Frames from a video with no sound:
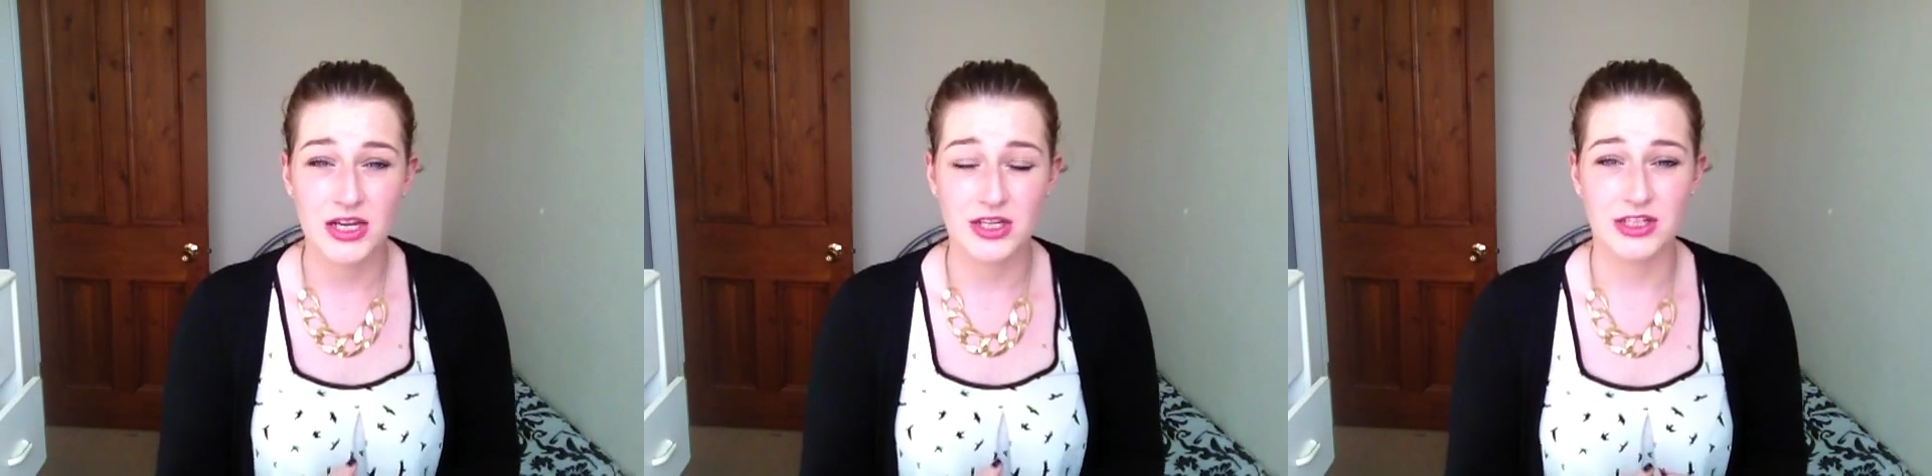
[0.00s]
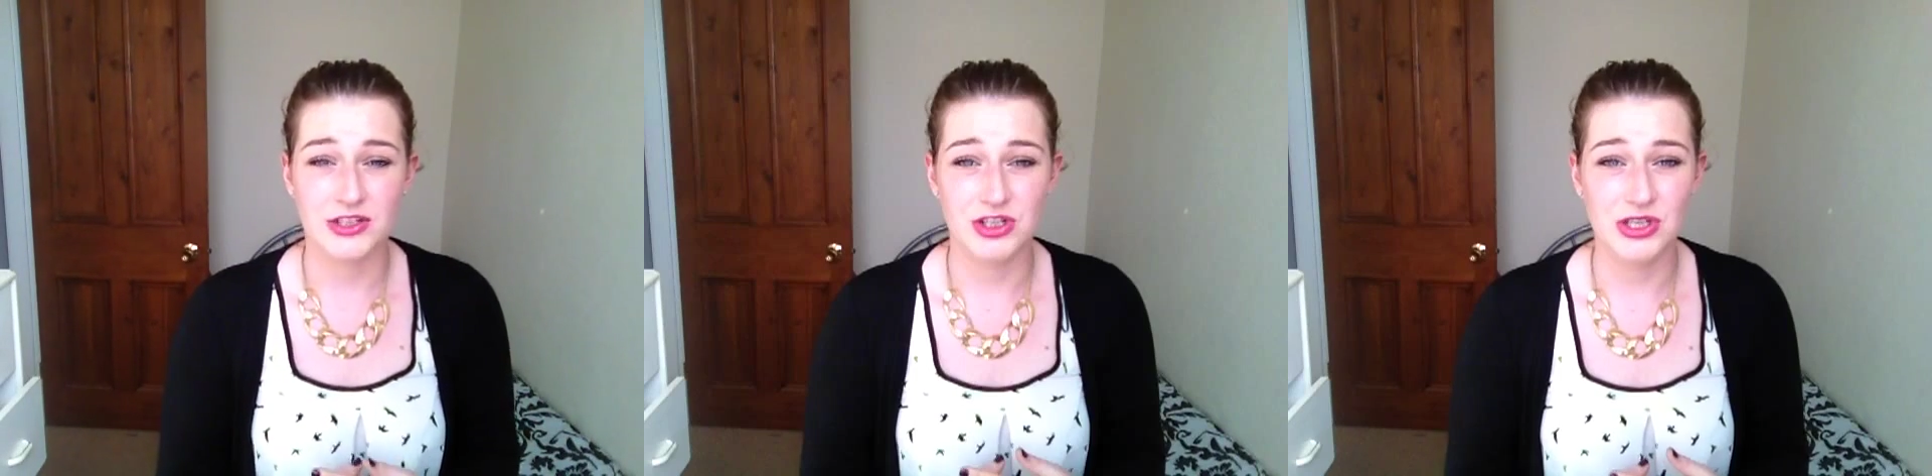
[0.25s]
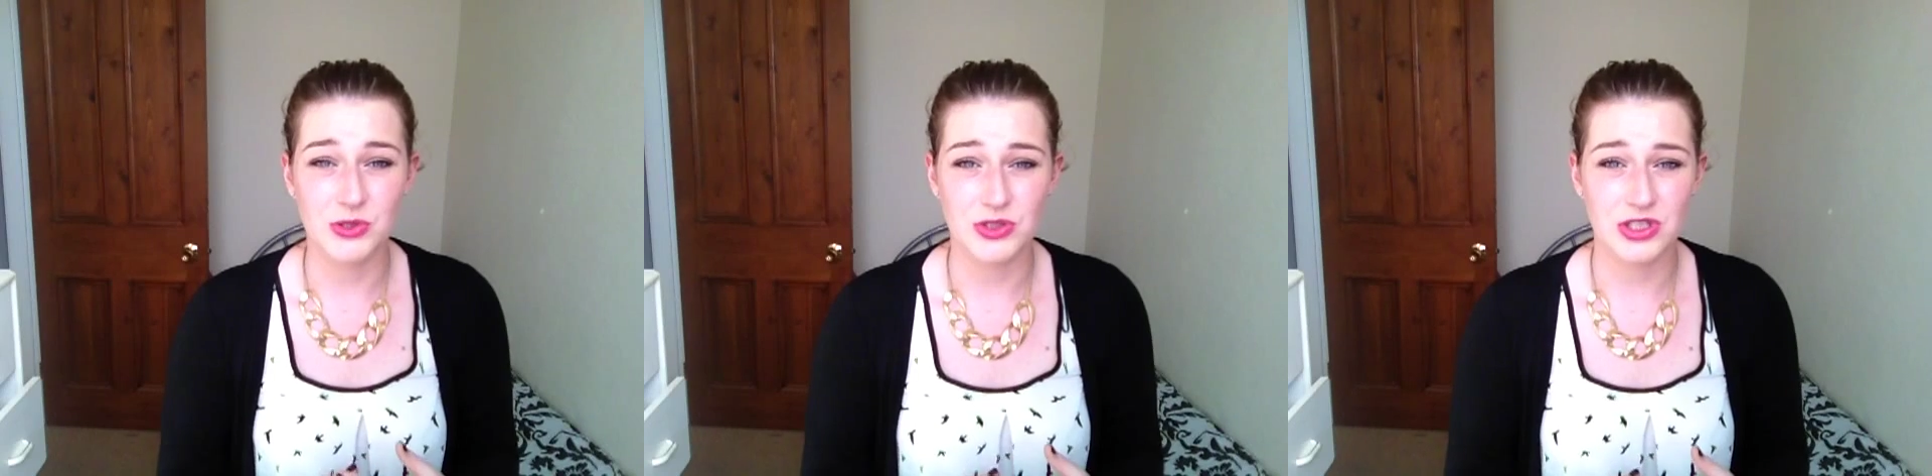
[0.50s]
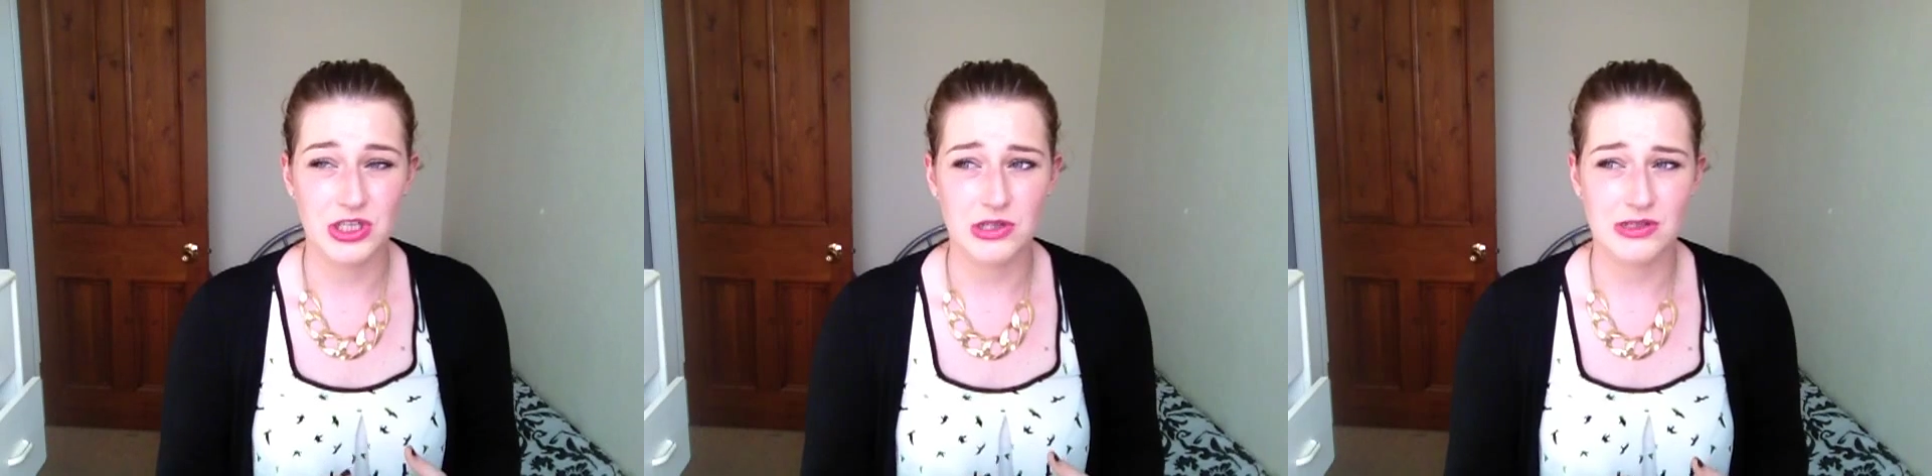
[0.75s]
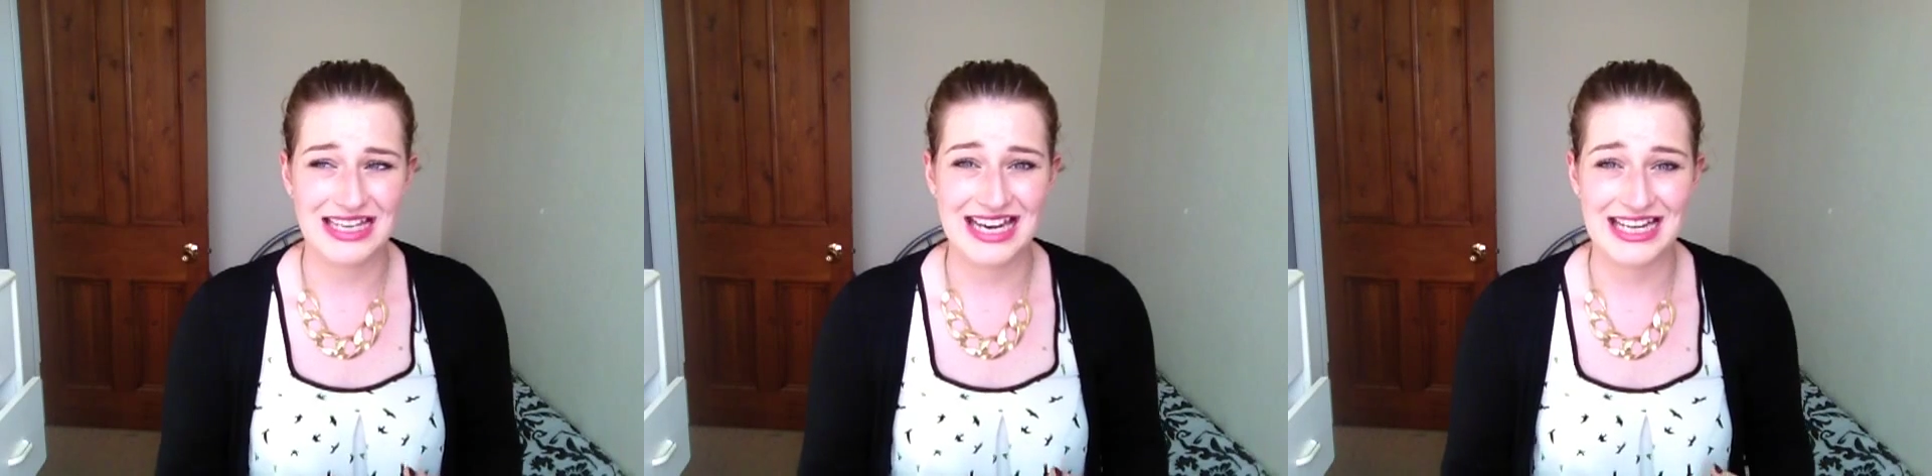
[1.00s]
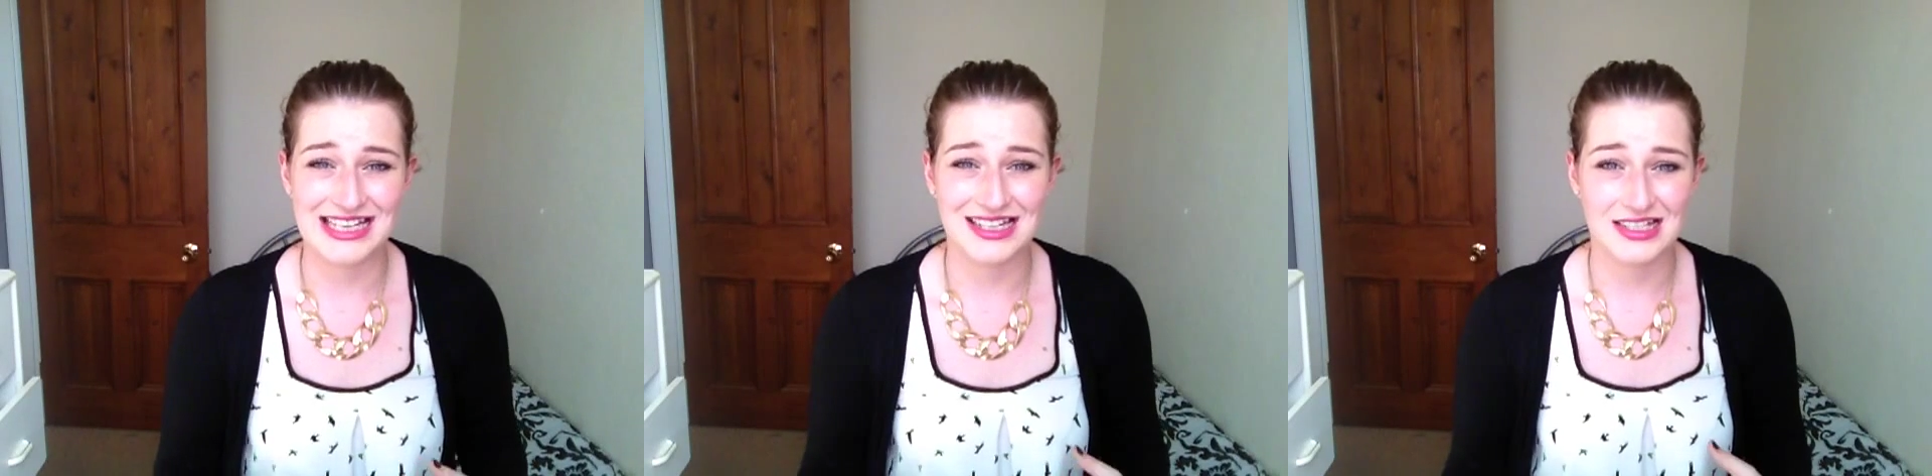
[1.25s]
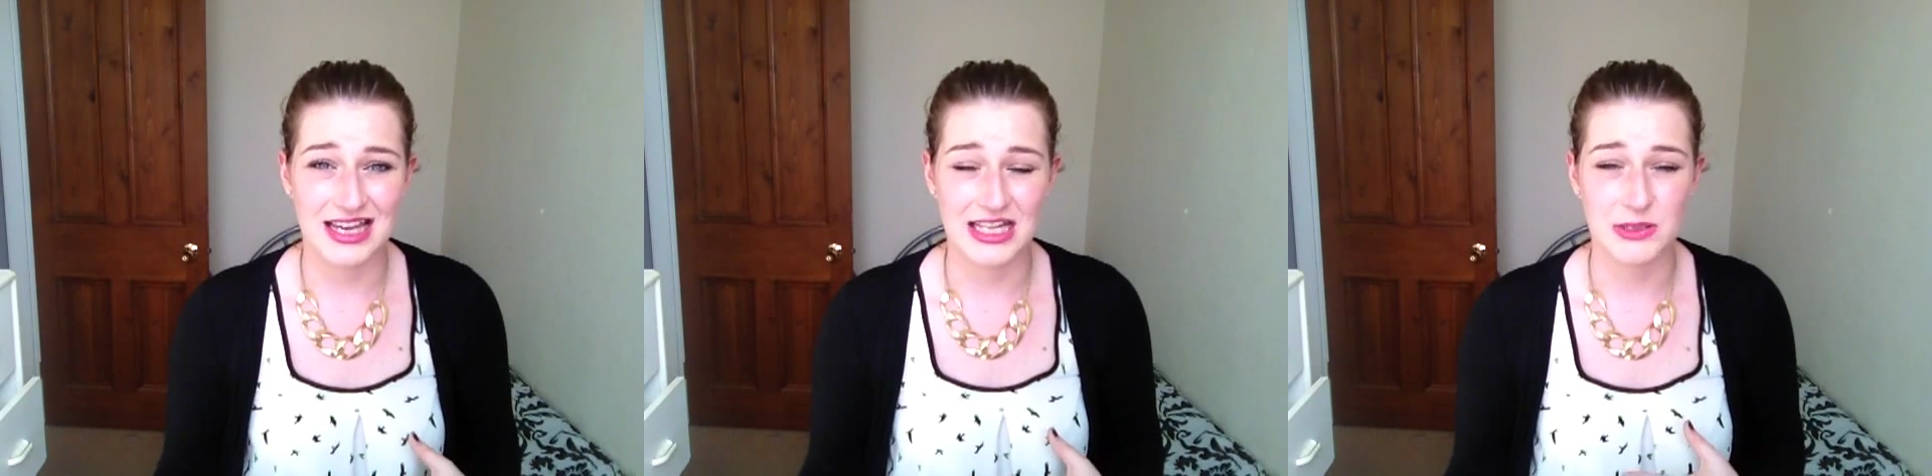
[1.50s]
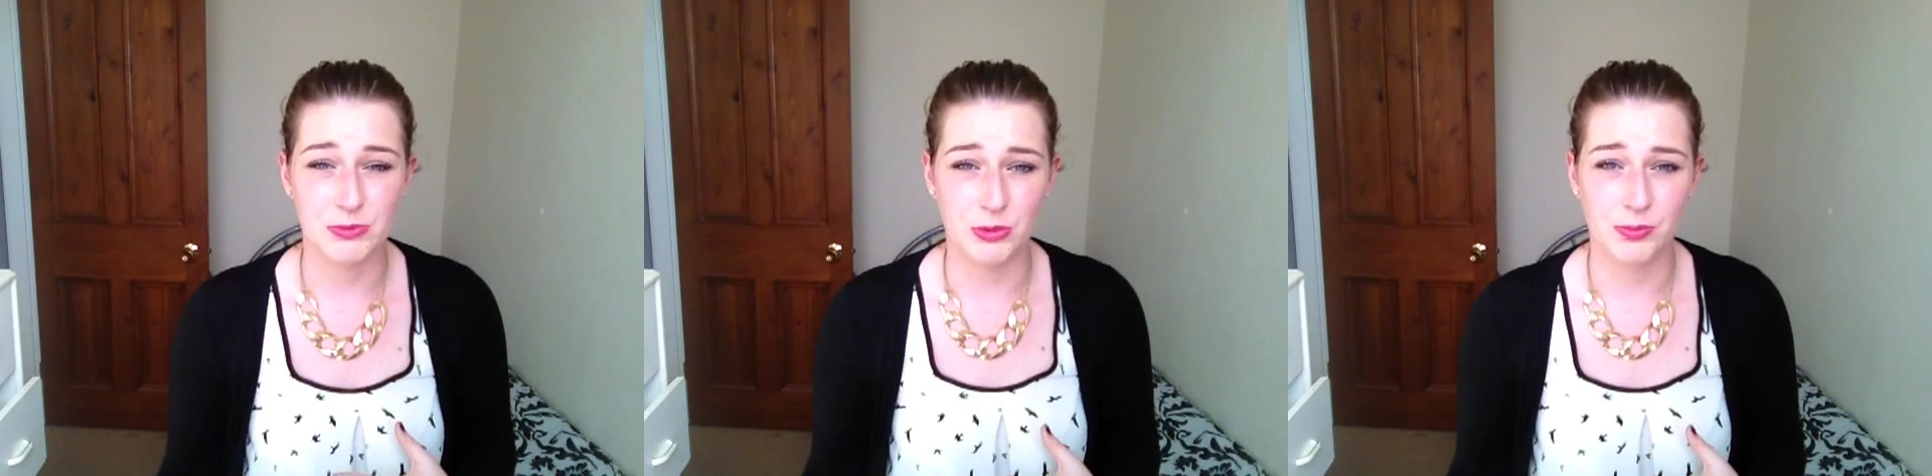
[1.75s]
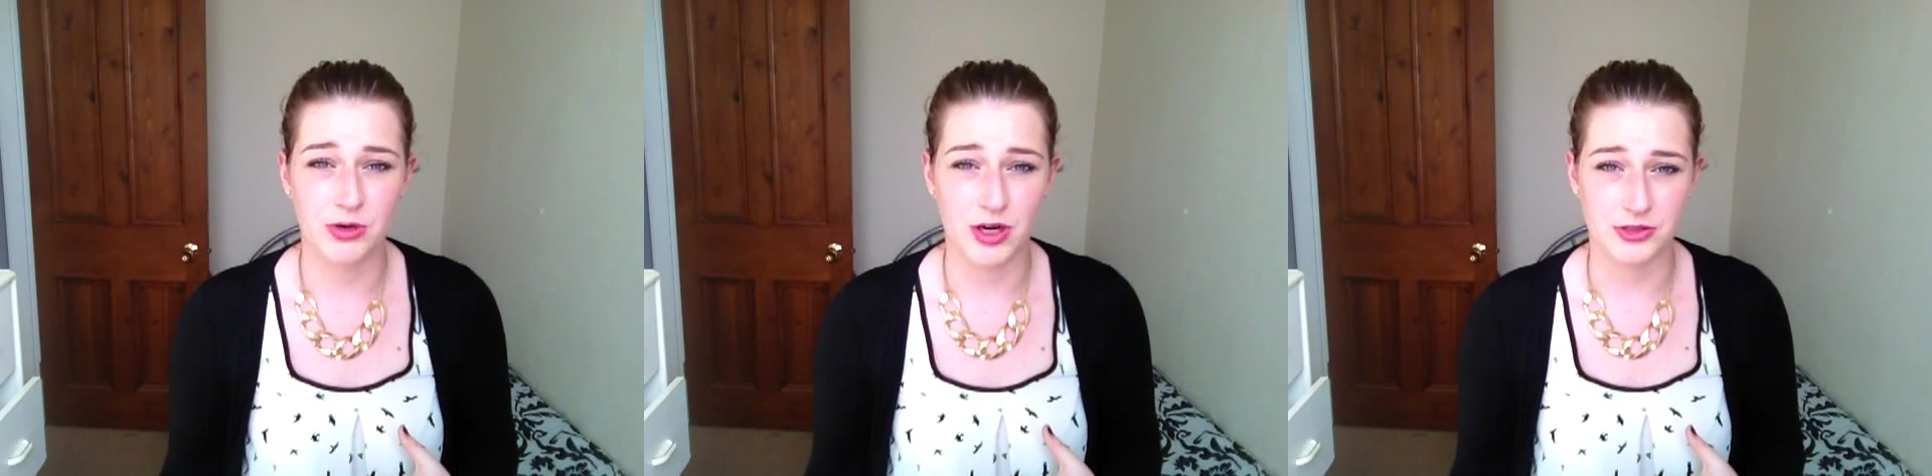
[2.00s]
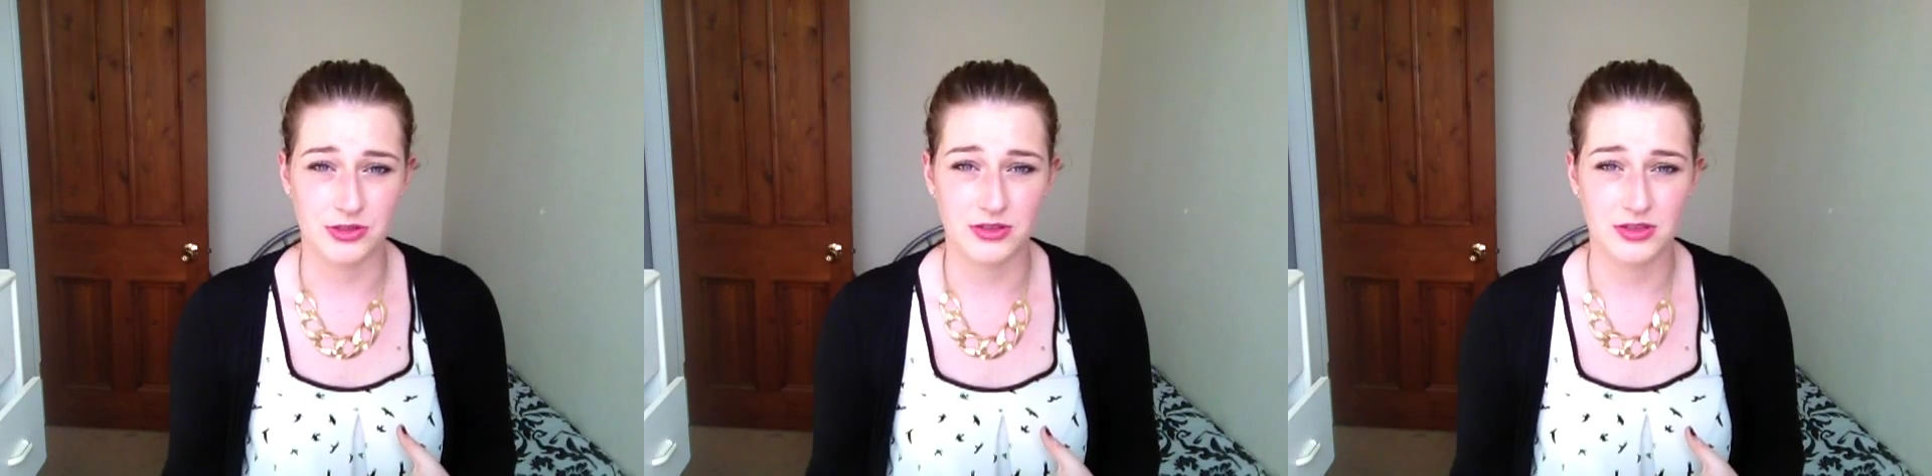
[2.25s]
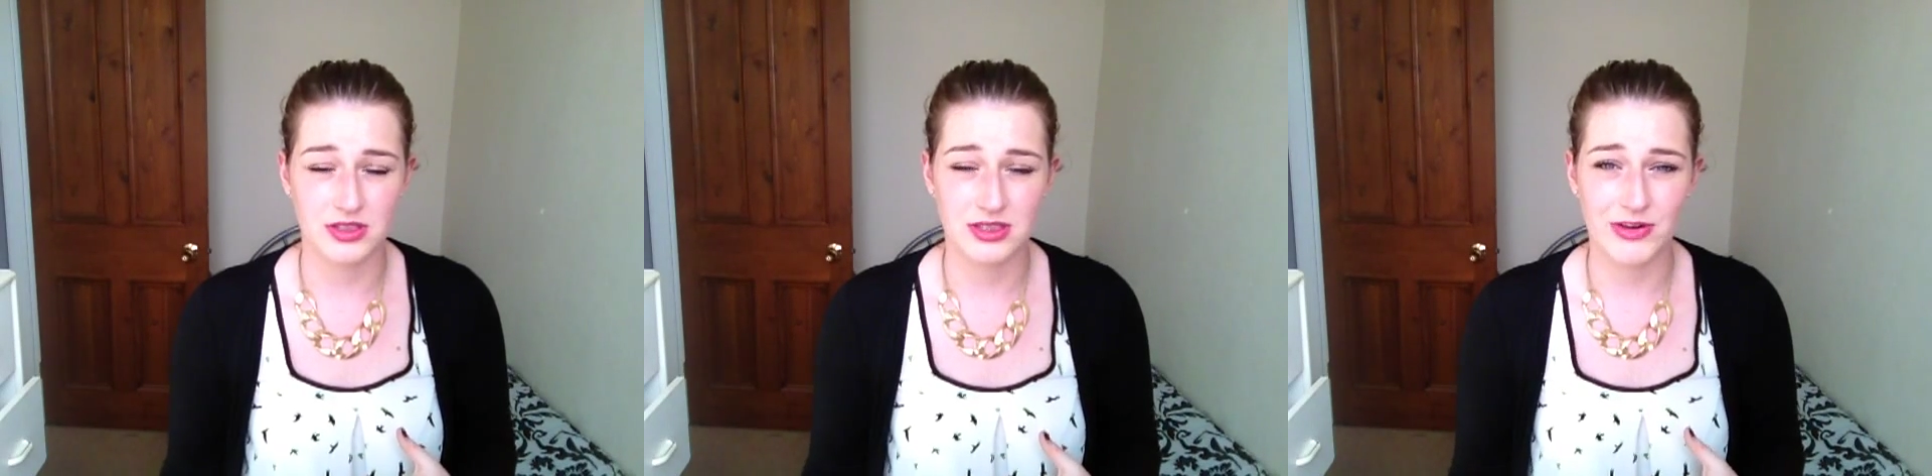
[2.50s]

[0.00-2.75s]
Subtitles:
You know, she doesn't use inaccessible products.